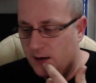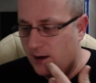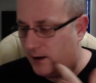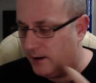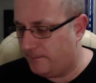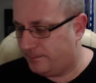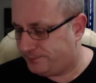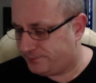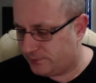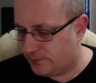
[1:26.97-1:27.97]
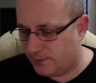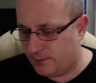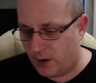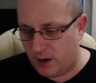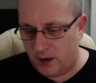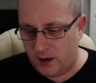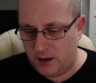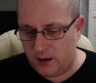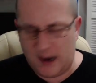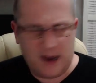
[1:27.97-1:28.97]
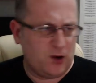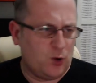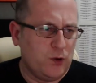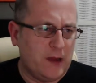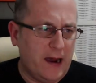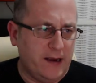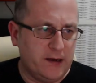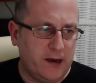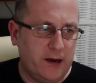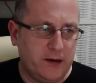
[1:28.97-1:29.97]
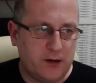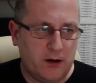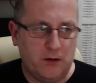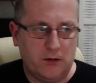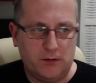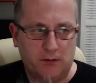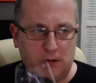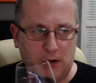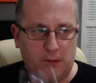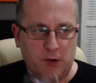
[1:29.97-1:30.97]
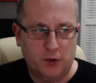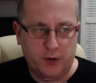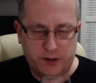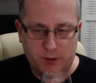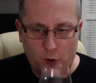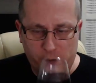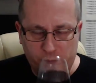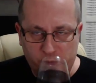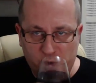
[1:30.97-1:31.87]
But I had a good day today, so I'm enjoying some wine.